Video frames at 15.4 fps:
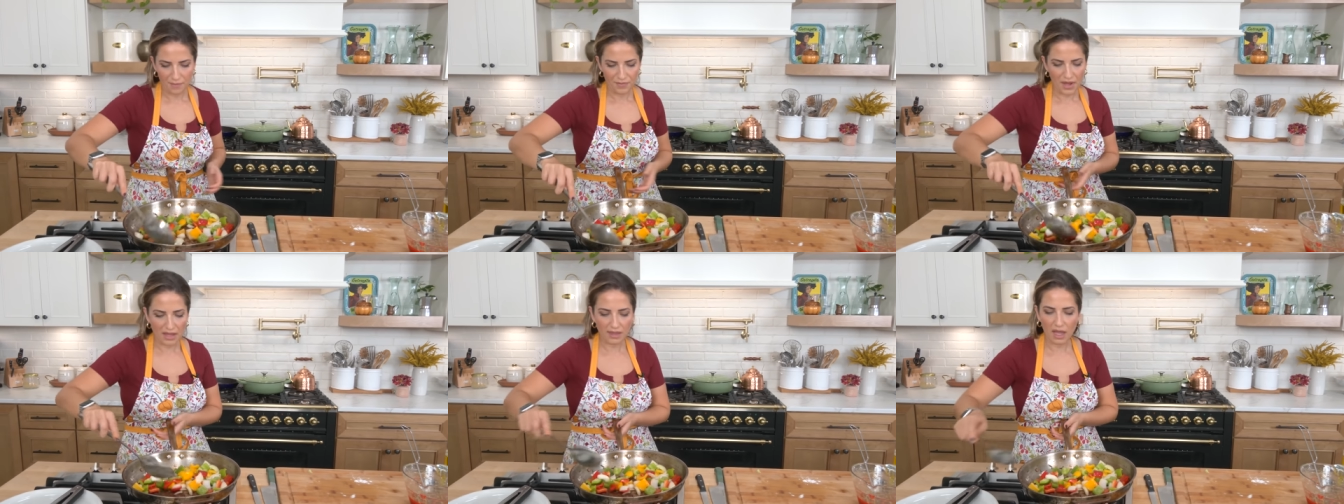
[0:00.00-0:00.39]

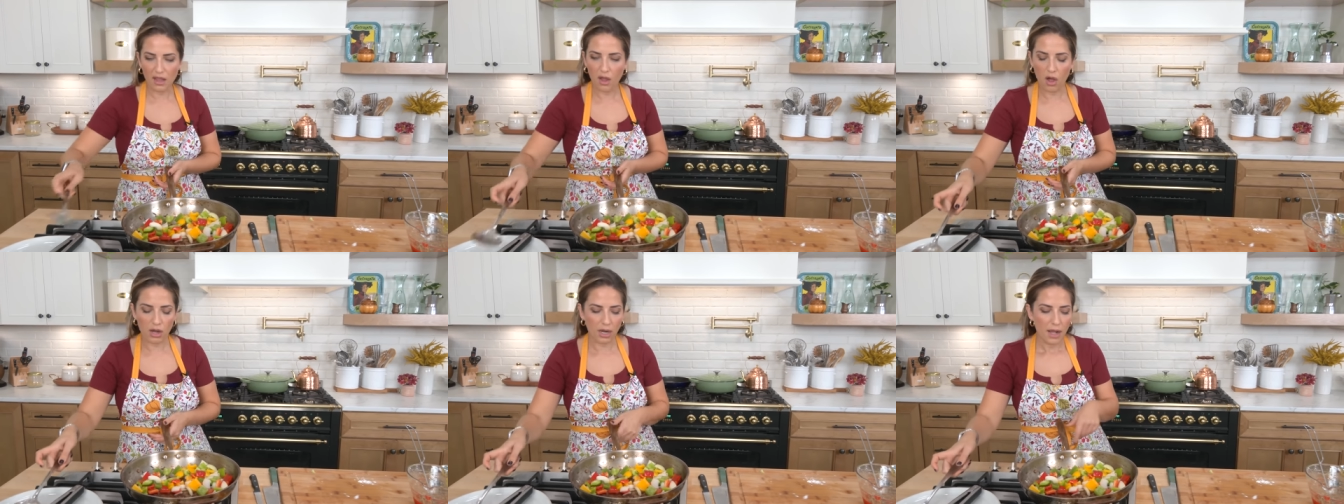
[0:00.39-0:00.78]
Not that
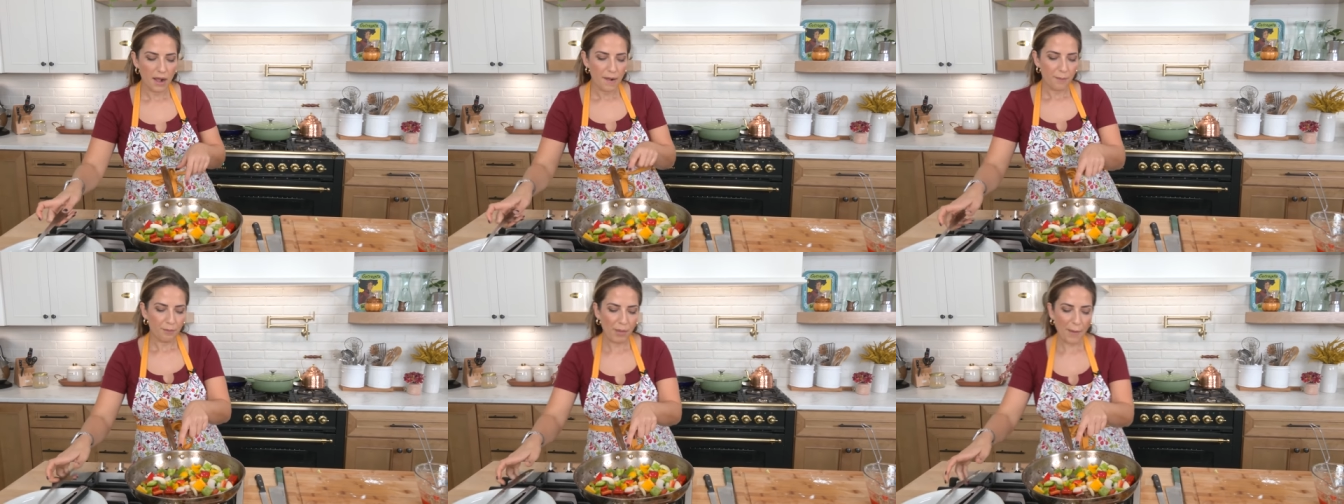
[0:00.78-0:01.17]
long.
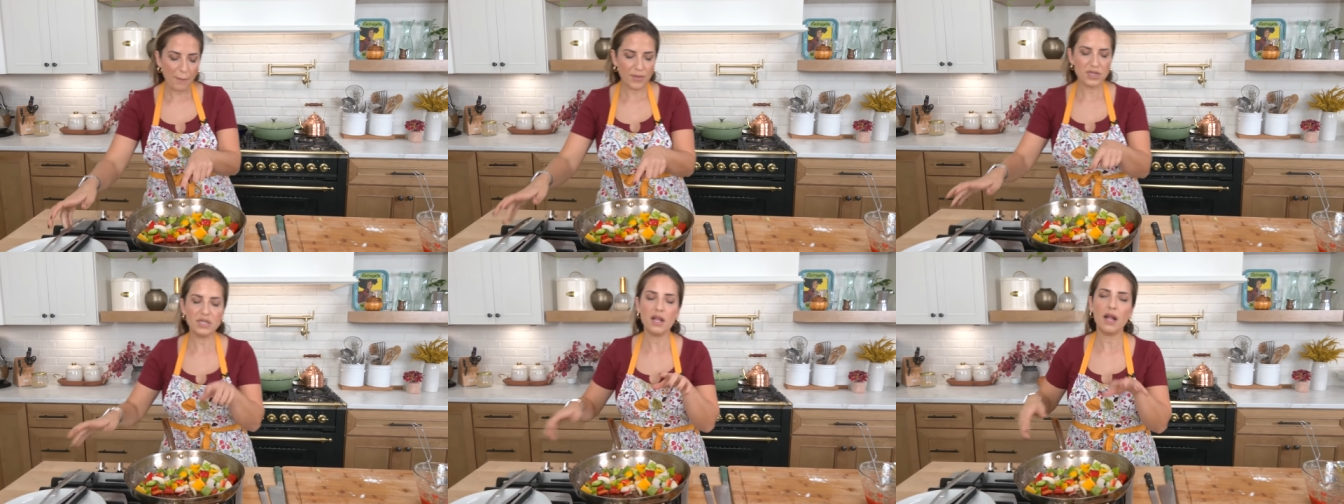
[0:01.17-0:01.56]

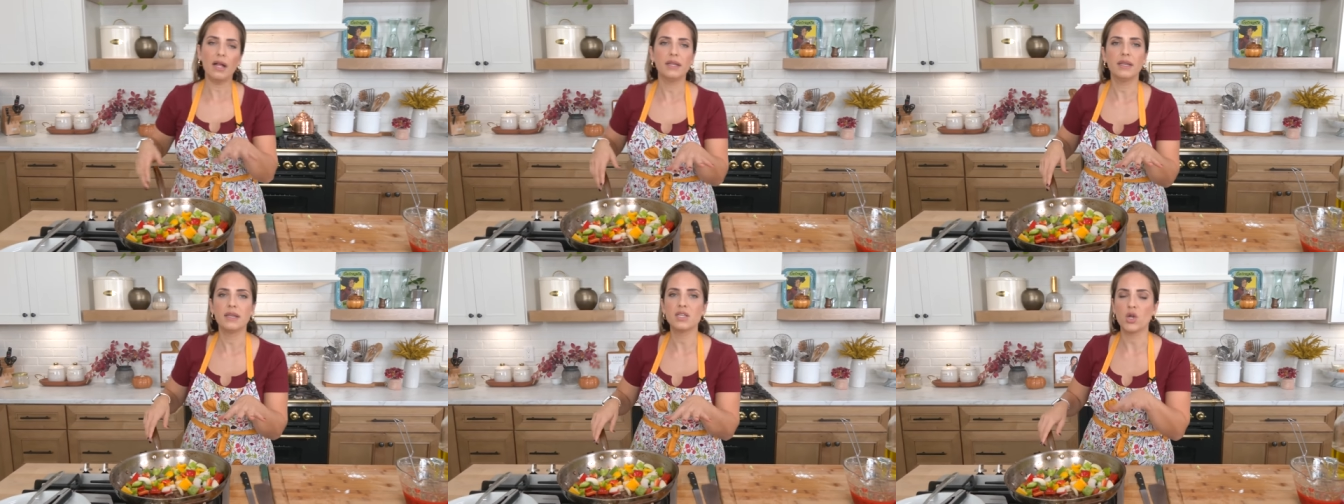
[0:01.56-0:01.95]
Peppers and the
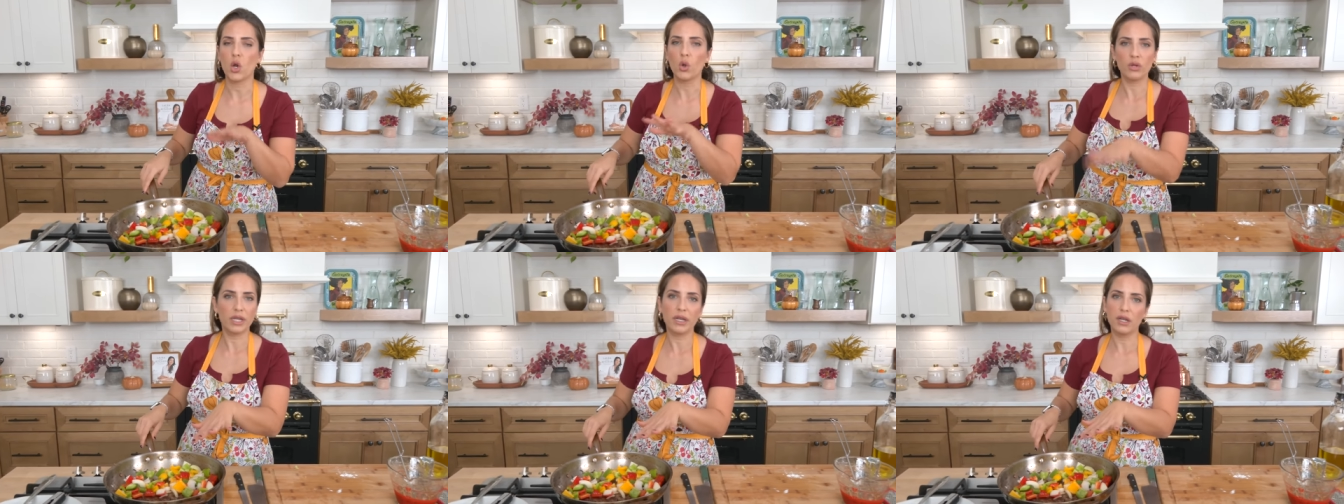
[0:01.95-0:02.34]
onions are
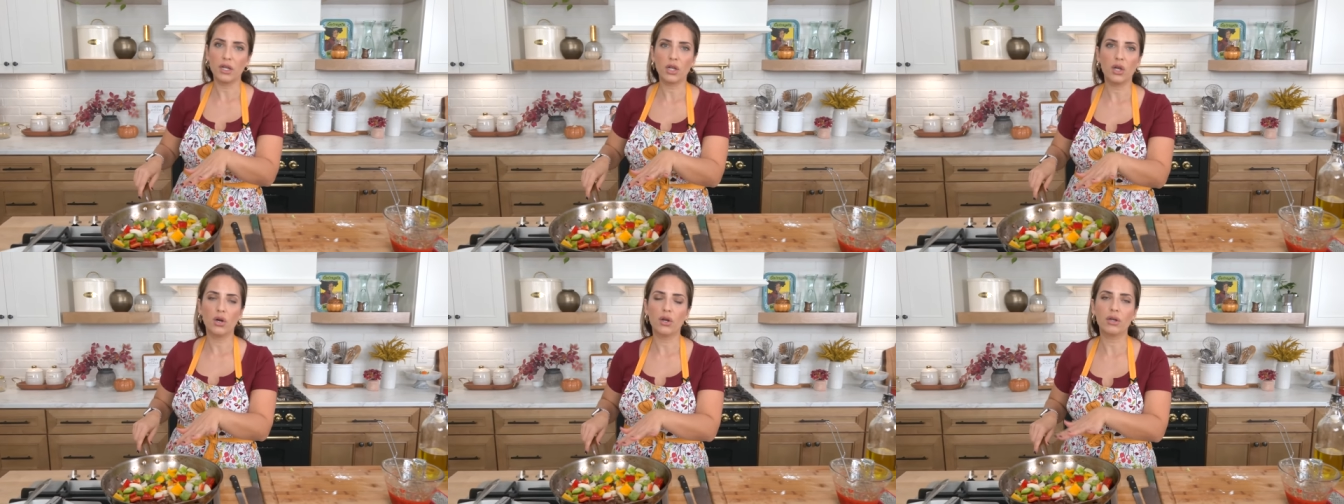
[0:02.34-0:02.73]
only gonna
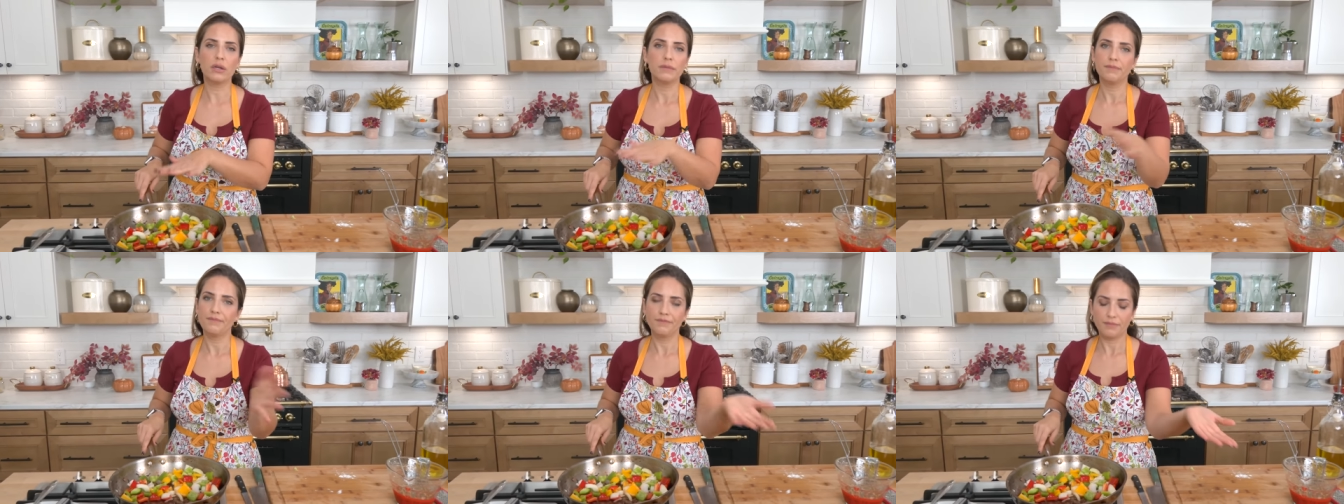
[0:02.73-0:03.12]
cook
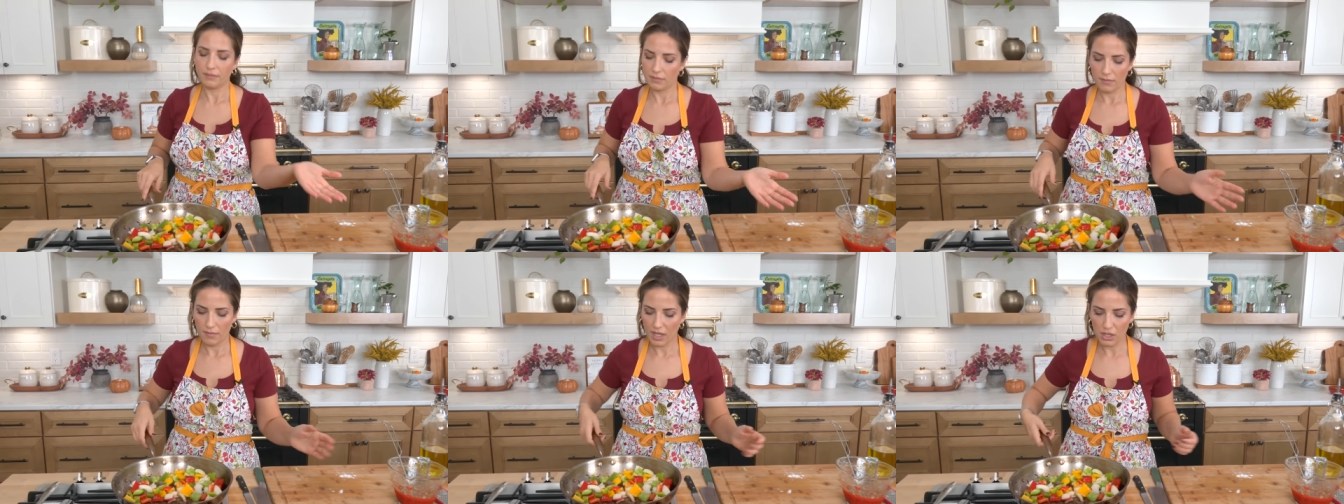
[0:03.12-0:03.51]

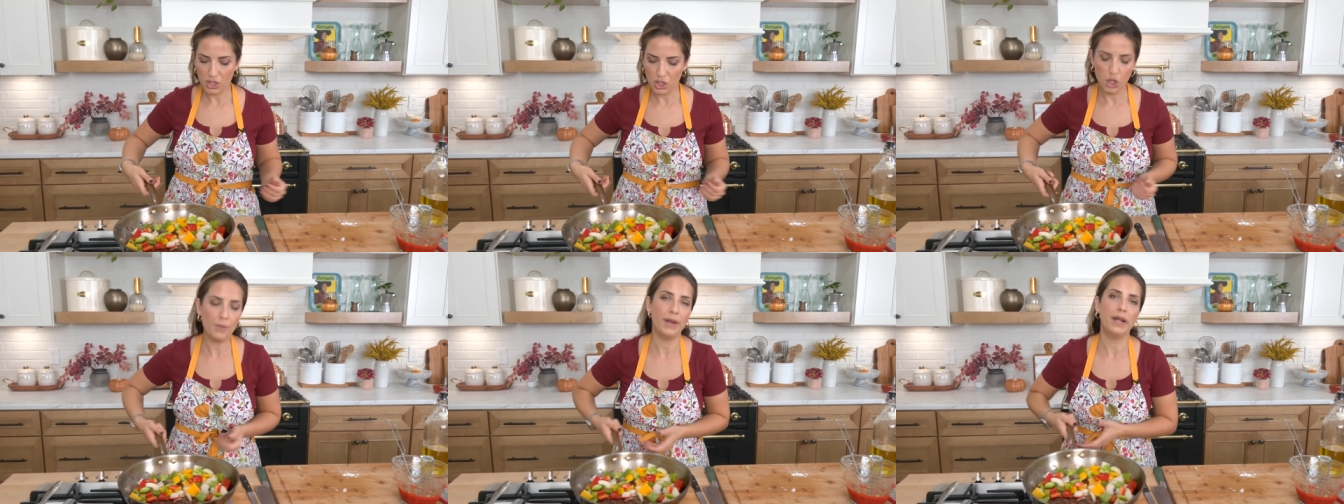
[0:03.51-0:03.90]

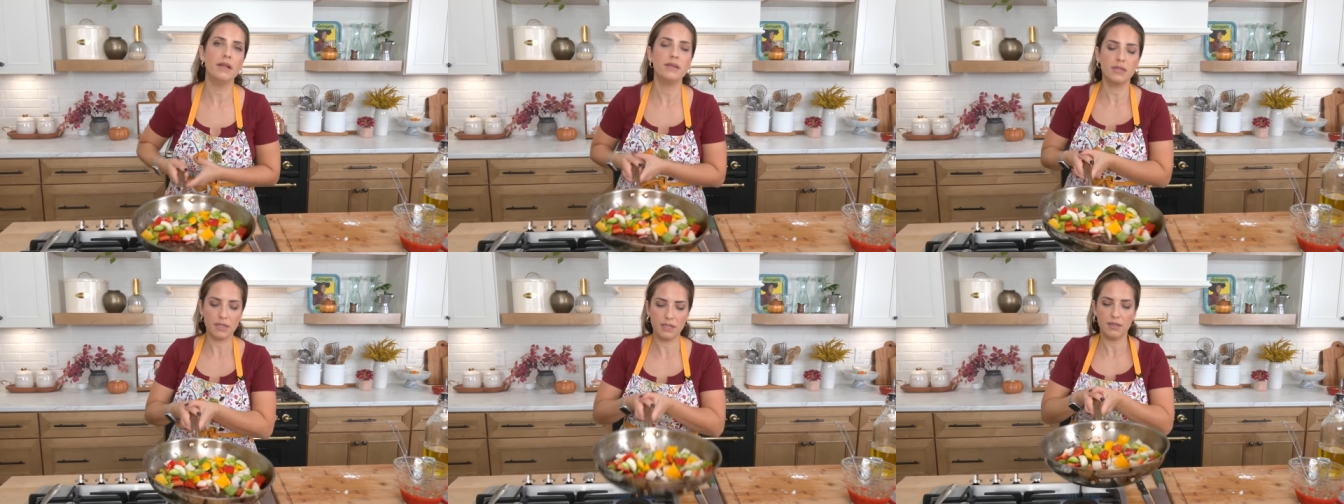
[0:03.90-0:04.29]
two
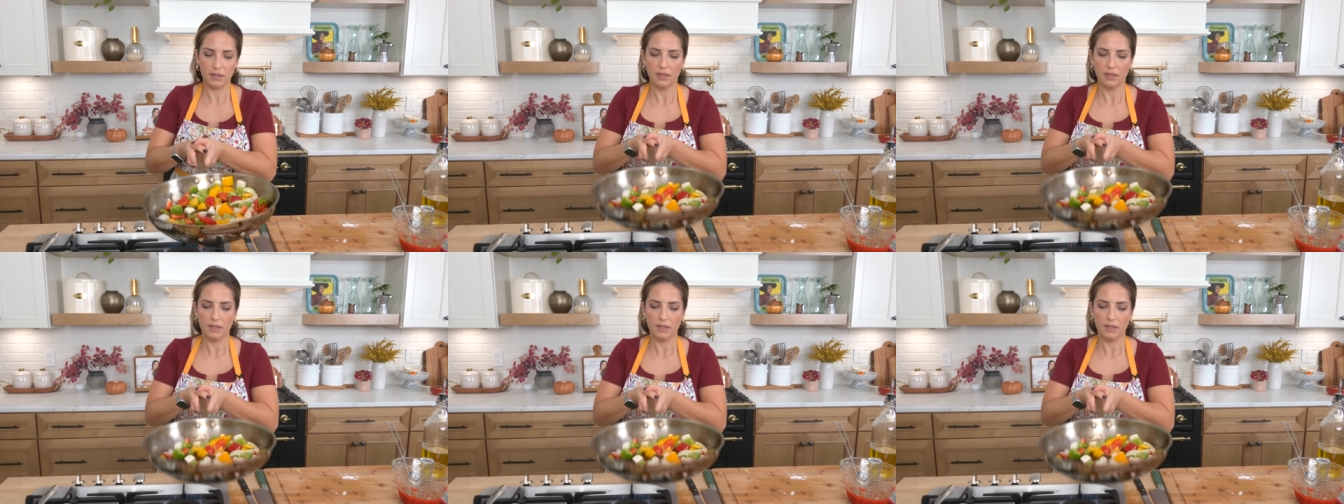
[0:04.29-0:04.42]
minutes.